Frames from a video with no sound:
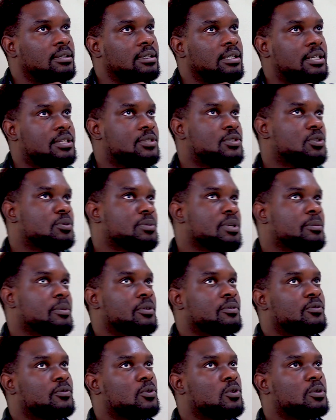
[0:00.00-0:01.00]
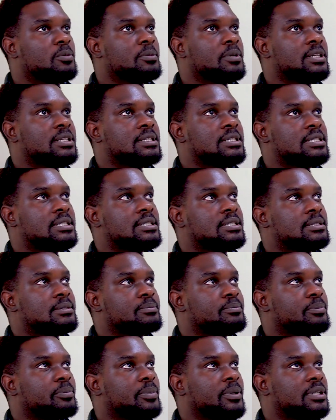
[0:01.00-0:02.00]
Yes, it took me about 4 months,
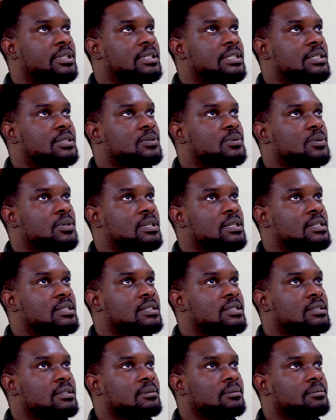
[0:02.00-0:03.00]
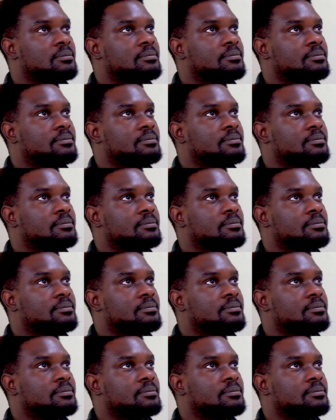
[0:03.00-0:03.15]
but it was.